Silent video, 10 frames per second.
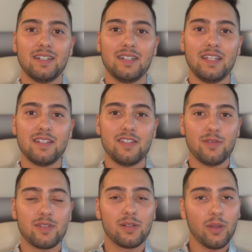it is
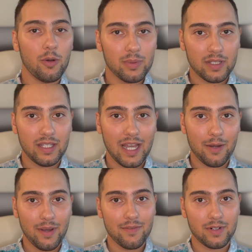used globally.
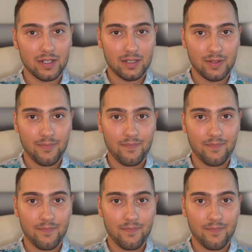However,